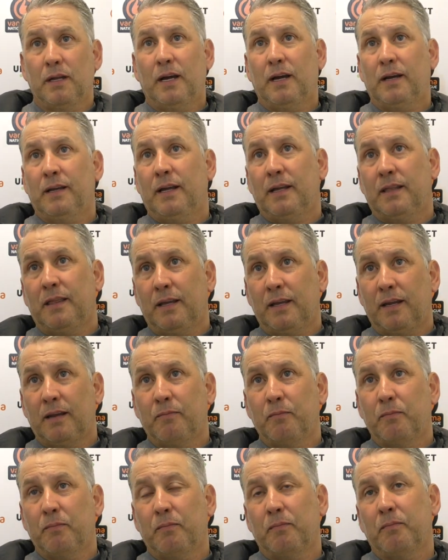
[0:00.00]
I
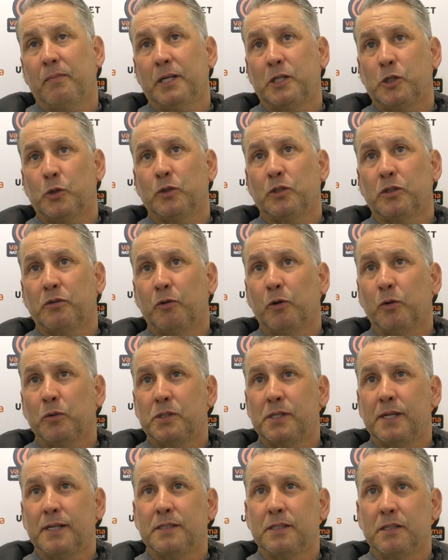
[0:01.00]
think my squads have
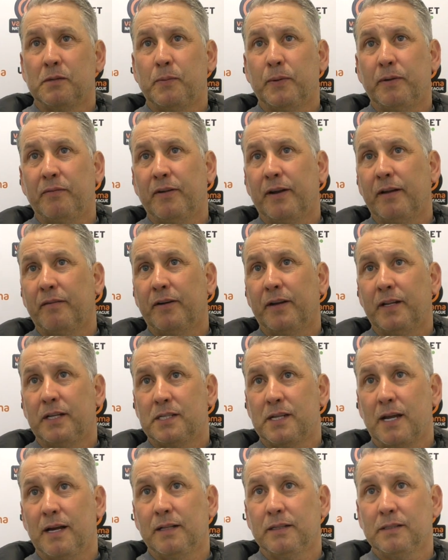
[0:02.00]
always tended to be very, very
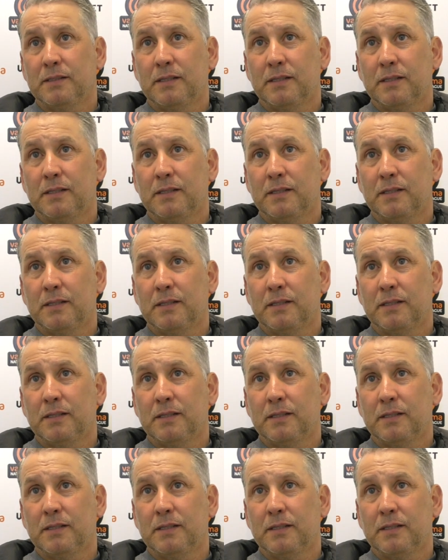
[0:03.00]
settled.